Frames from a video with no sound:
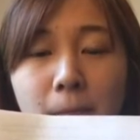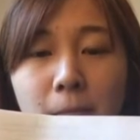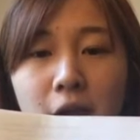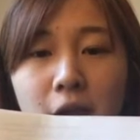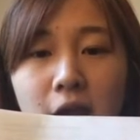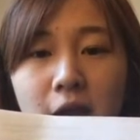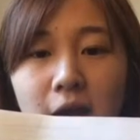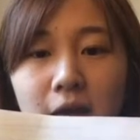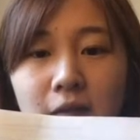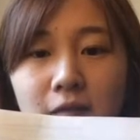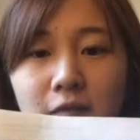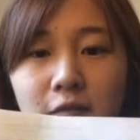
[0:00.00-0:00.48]

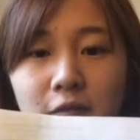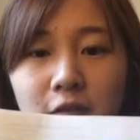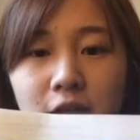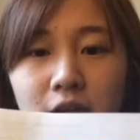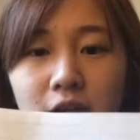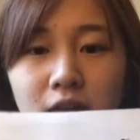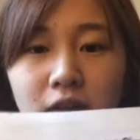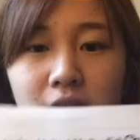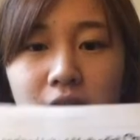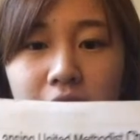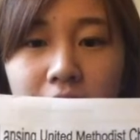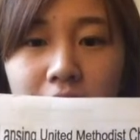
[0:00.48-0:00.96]
And
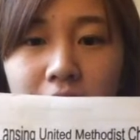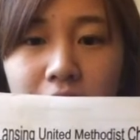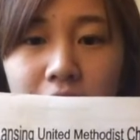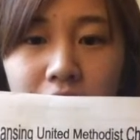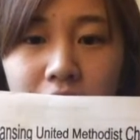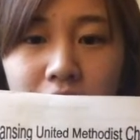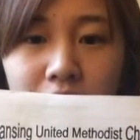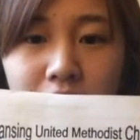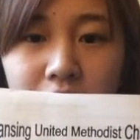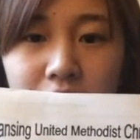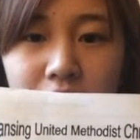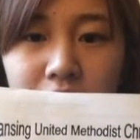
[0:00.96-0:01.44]
they have a
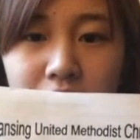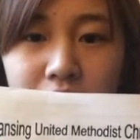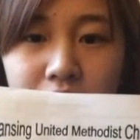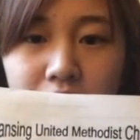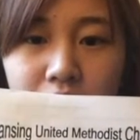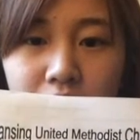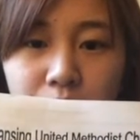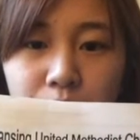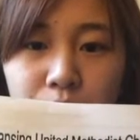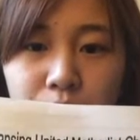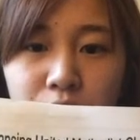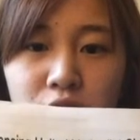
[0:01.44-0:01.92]
list
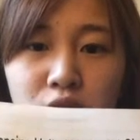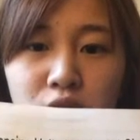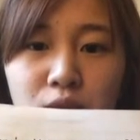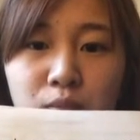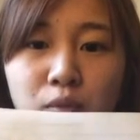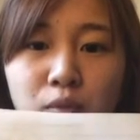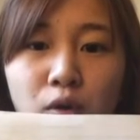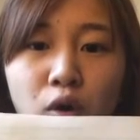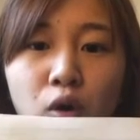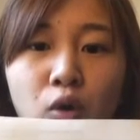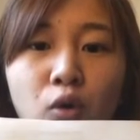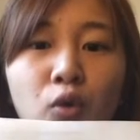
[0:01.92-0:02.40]
of
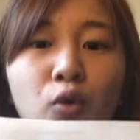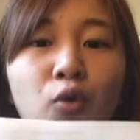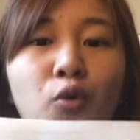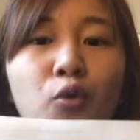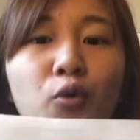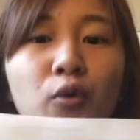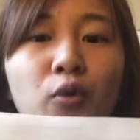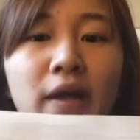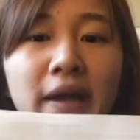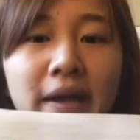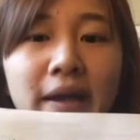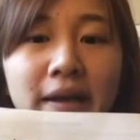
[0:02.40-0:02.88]
people
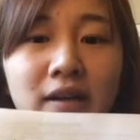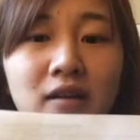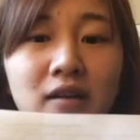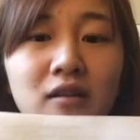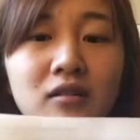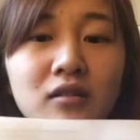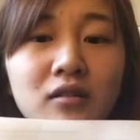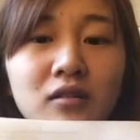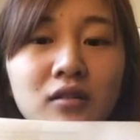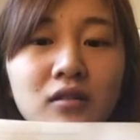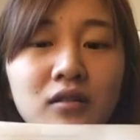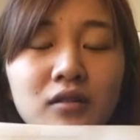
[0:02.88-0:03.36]
who can
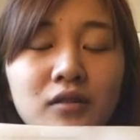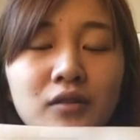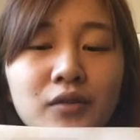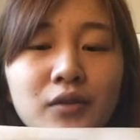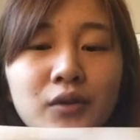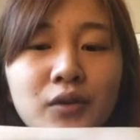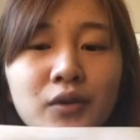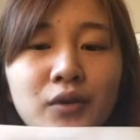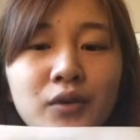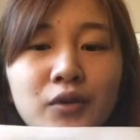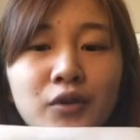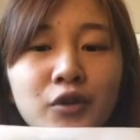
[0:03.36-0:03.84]

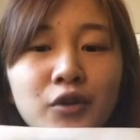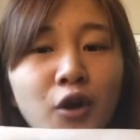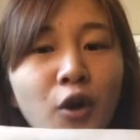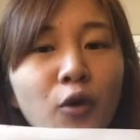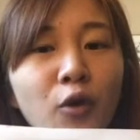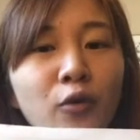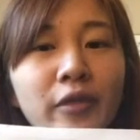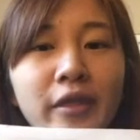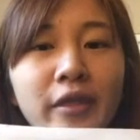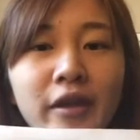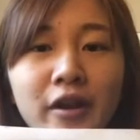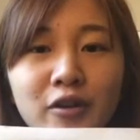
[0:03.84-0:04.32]

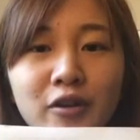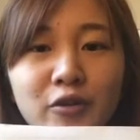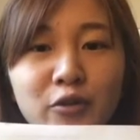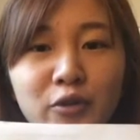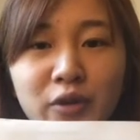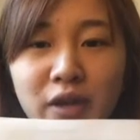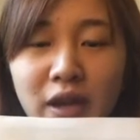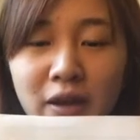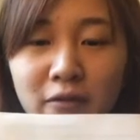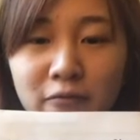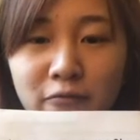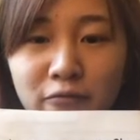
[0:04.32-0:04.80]
go there to
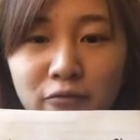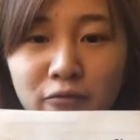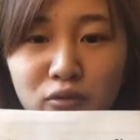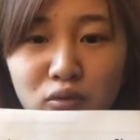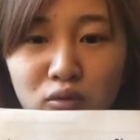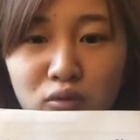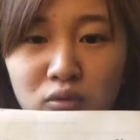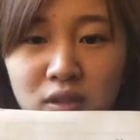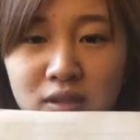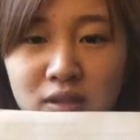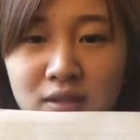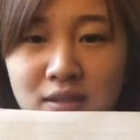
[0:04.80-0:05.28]
get
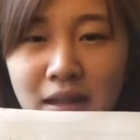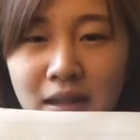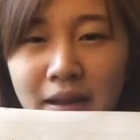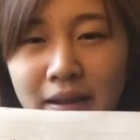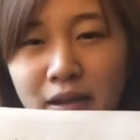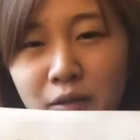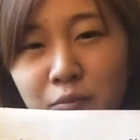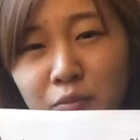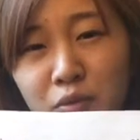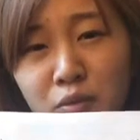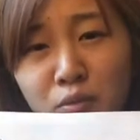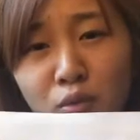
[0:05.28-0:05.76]
food. It's
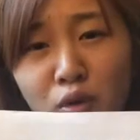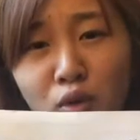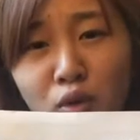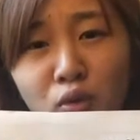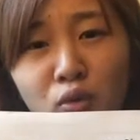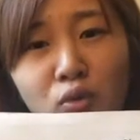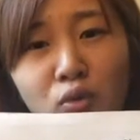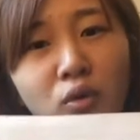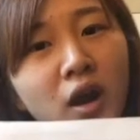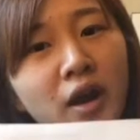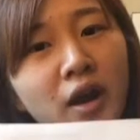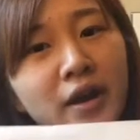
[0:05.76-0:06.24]
like people
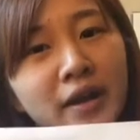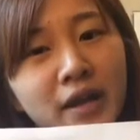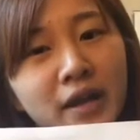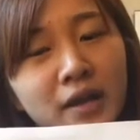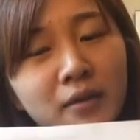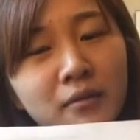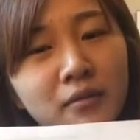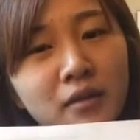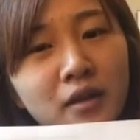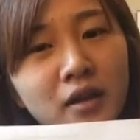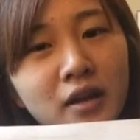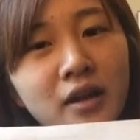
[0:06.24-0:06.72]
who are
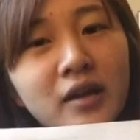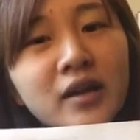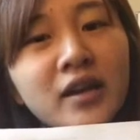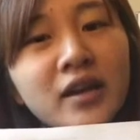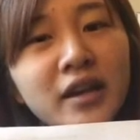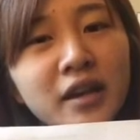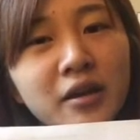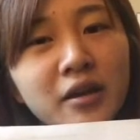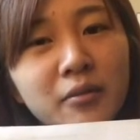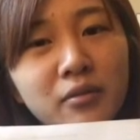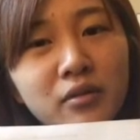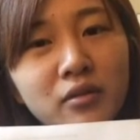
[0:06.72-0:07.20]

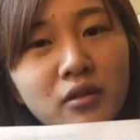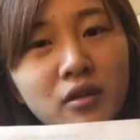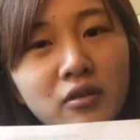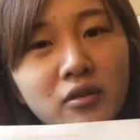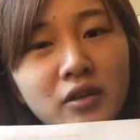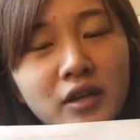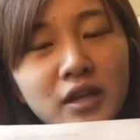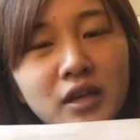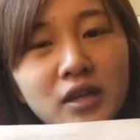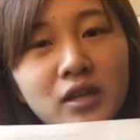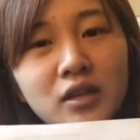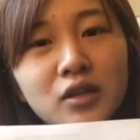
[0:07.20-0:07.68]

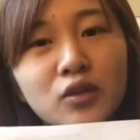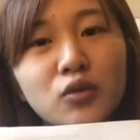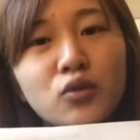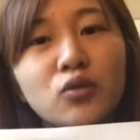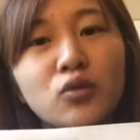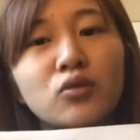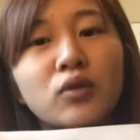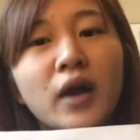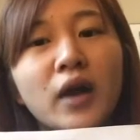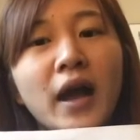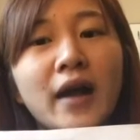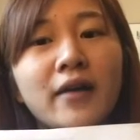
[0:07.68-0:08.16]
unemployed,
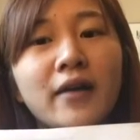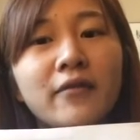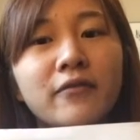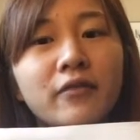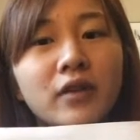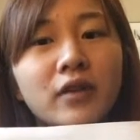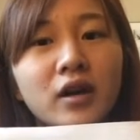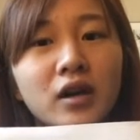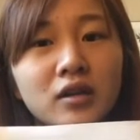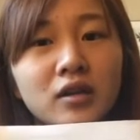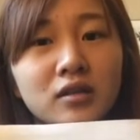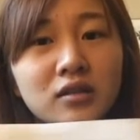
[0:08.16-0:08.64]
who have
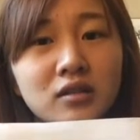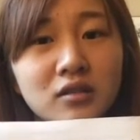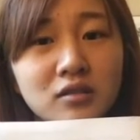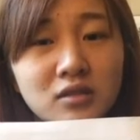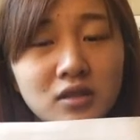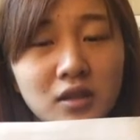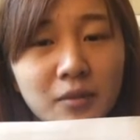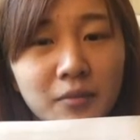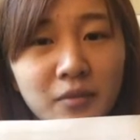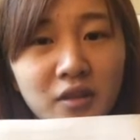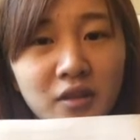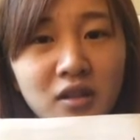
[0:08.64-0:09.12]

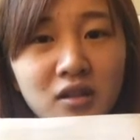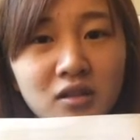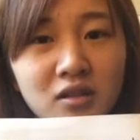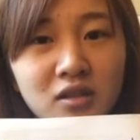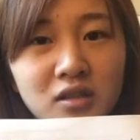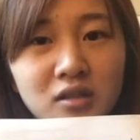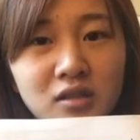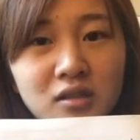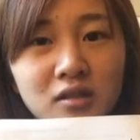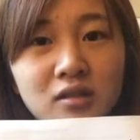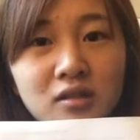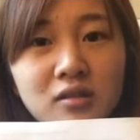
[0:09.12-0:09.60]

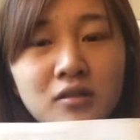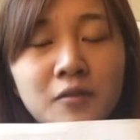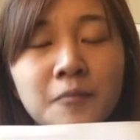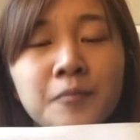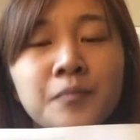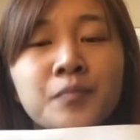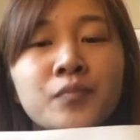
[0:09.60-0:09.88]
disabilities,